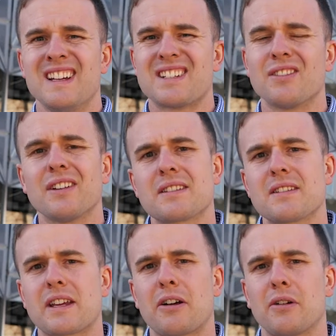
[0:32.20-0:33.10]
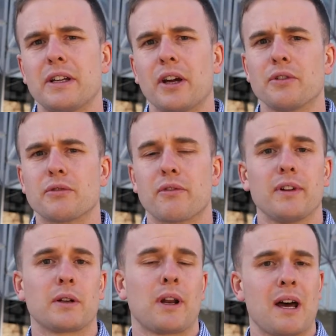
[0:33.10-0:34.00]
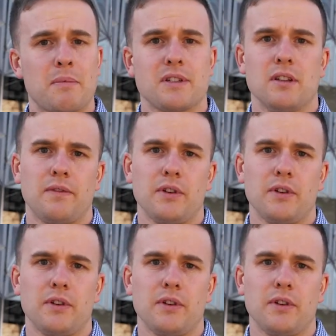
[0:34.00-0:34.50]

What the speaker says: is not necessarily going to reflect what happens in the